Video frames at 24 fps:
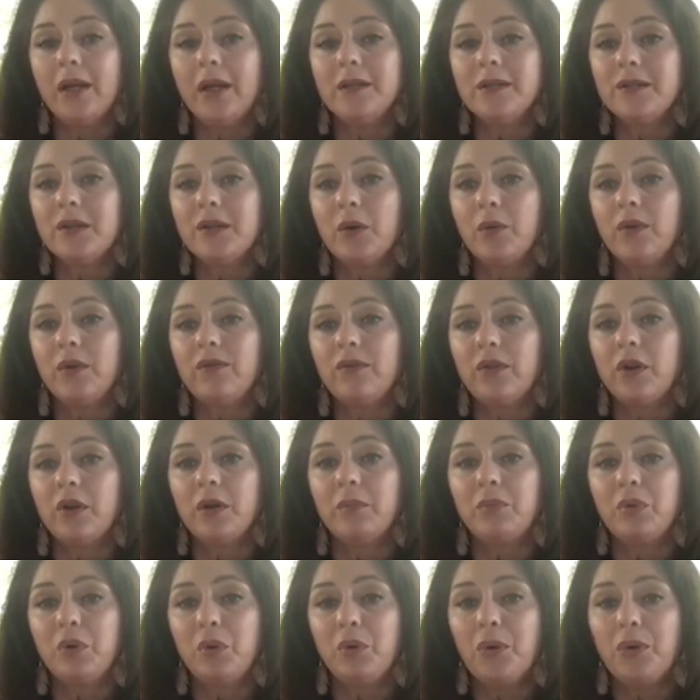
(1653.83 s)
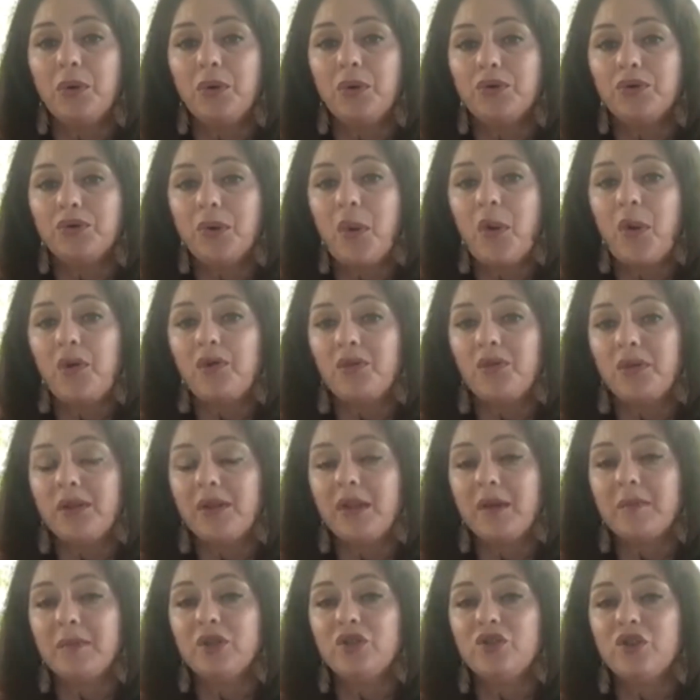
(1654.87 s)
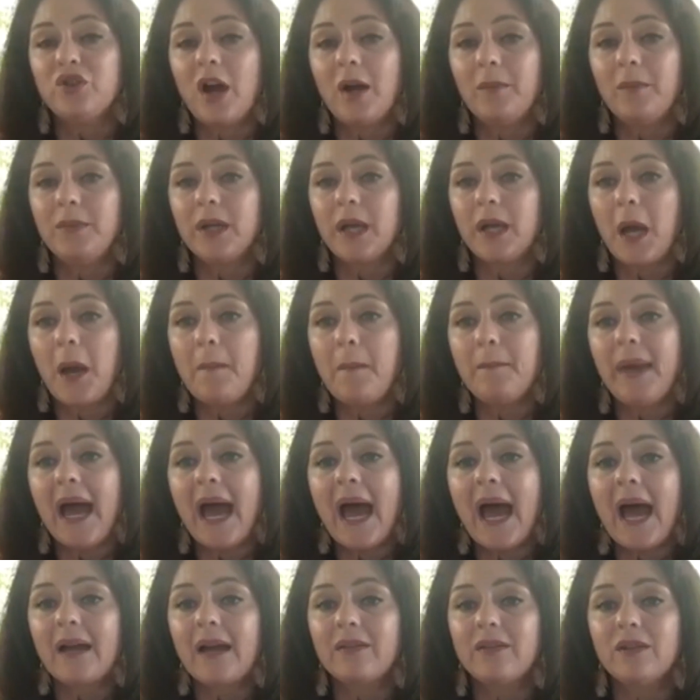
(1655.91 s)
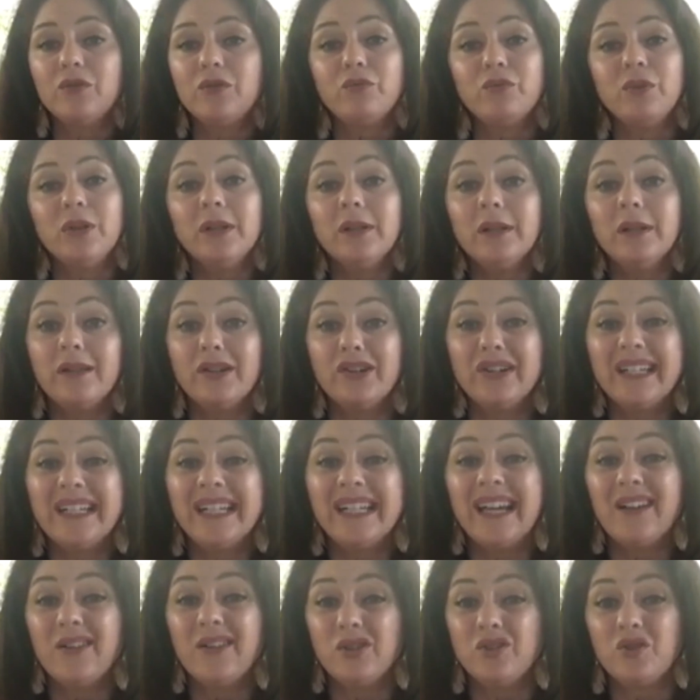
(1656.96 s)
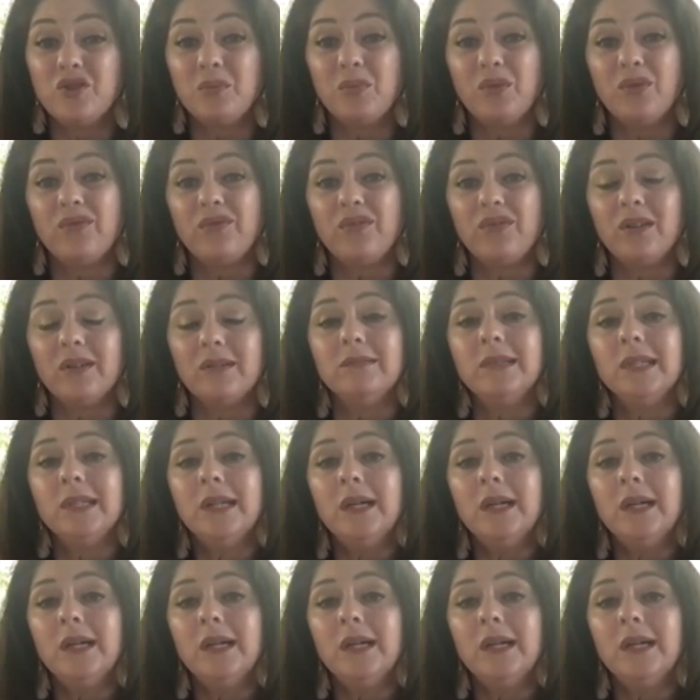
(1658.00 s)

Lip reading: And so if their employer is offering them a job to come back, then really they're ineligible for